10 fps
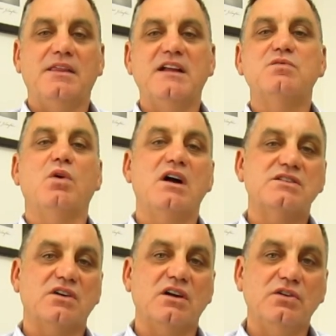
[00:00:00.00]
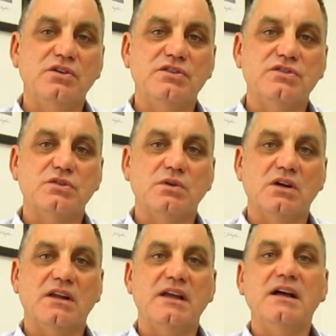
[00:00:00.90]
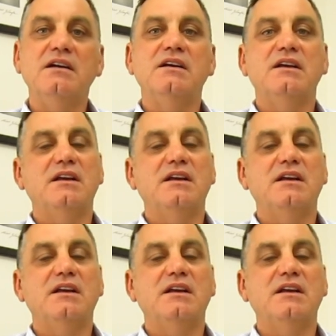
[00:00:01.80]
That's why, as I alluded to earlier,